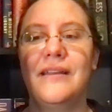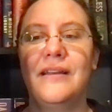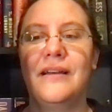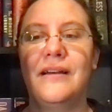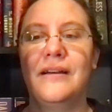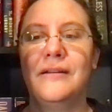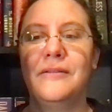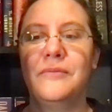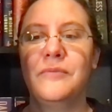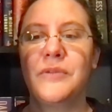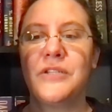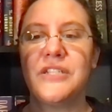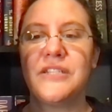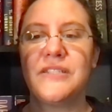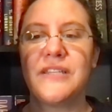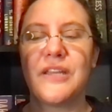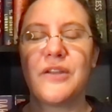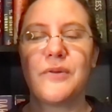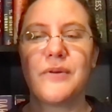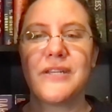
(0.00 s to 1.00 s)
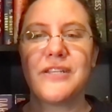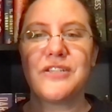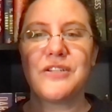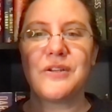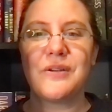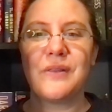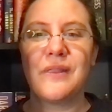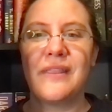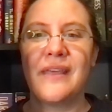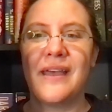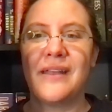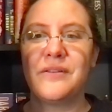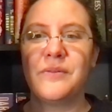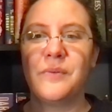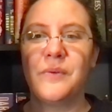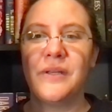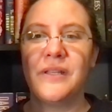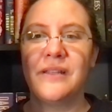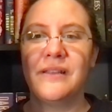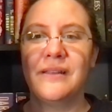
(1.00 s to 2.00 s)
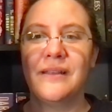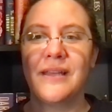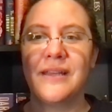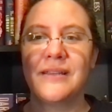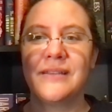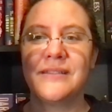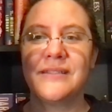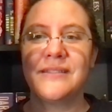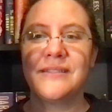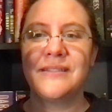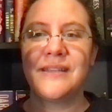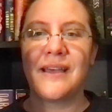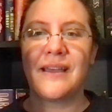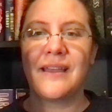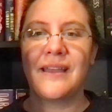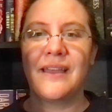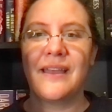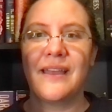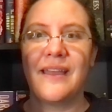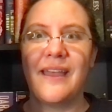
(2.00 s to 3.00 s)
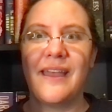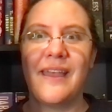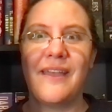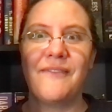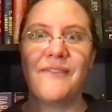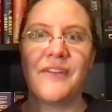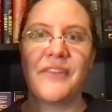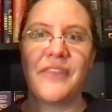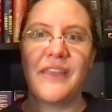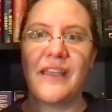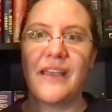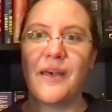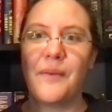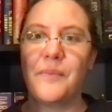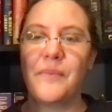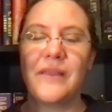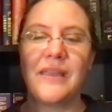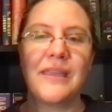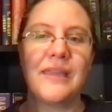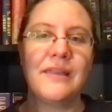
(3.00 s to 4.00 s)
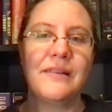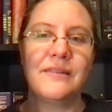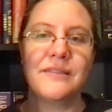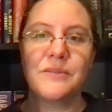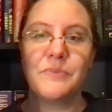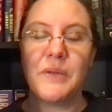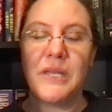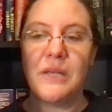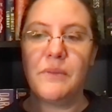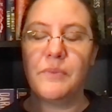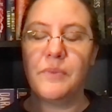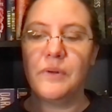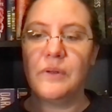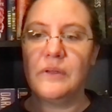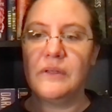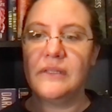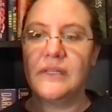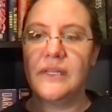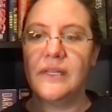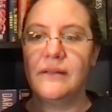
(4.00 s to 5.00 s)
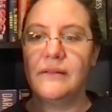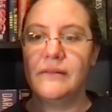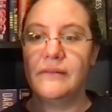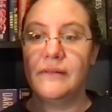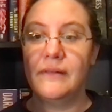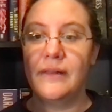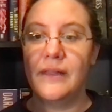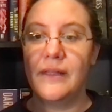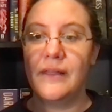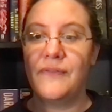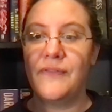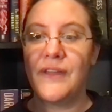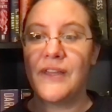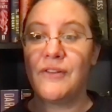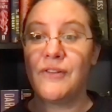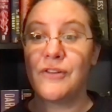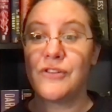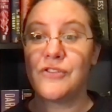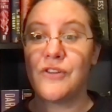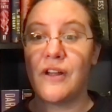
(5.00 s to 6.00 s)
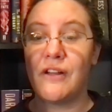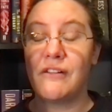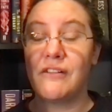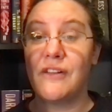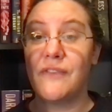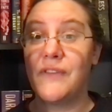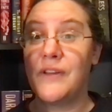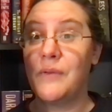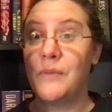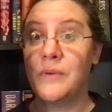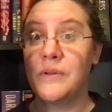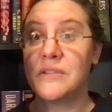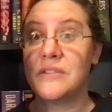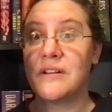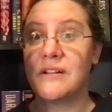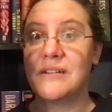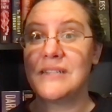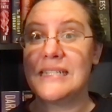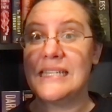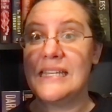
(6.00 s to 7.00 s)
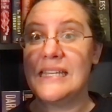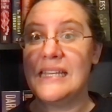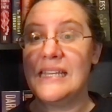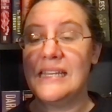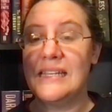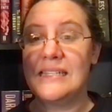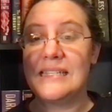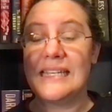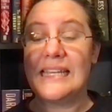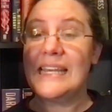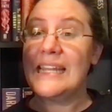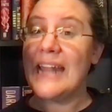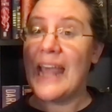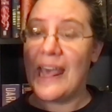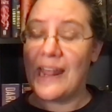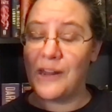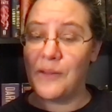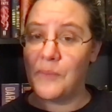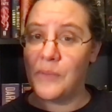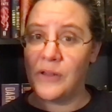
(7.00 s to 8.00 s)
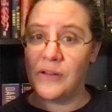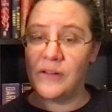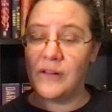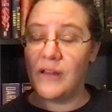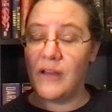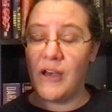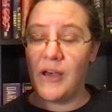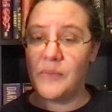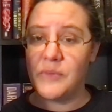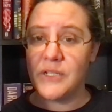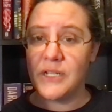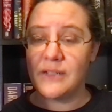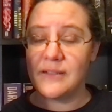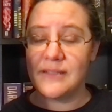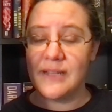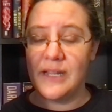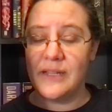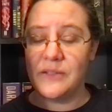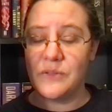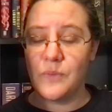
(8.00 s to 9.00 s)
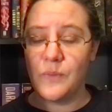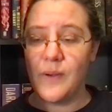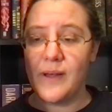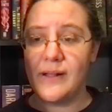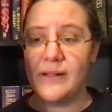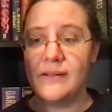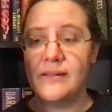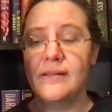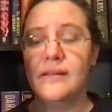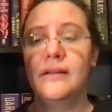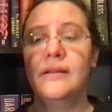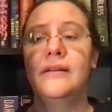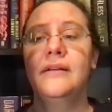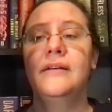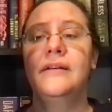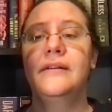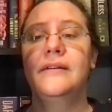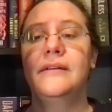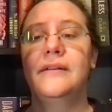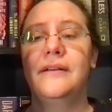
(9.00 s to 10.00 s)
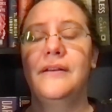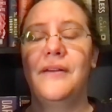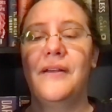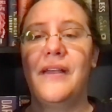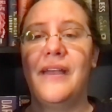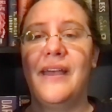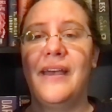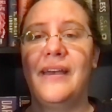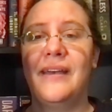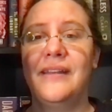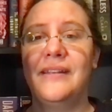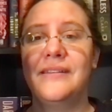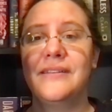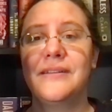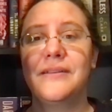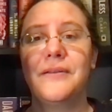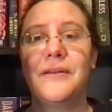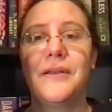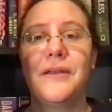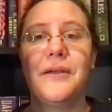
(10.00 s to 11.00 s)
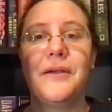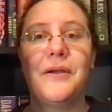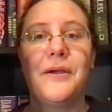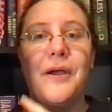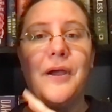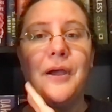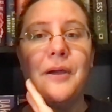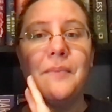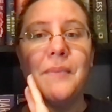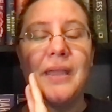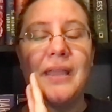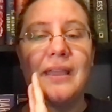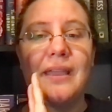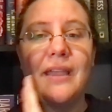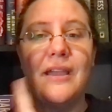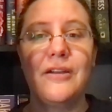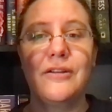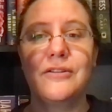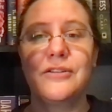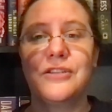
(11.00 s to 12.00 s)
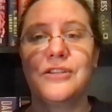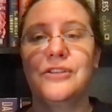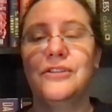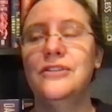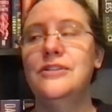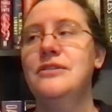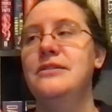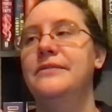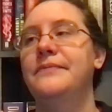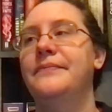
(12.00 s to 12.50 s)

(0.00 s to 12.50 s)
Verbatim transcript: uh, which is a creature that will suck everything up, eats people, if it grows strong enough, it will start to eat inanimate objects as well. And our main character,